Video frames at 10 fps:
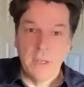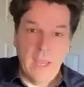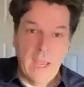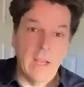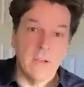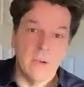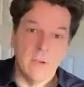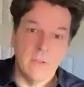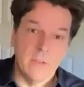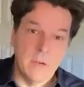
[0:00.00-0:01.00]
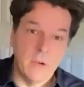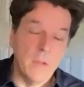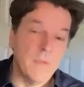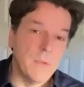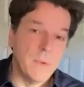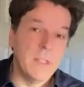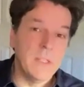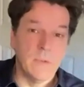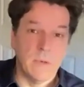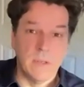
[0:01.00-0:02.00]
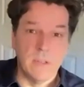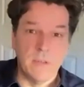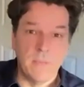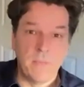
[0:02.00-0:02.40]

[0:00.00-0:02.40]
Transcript: actors that are called varistors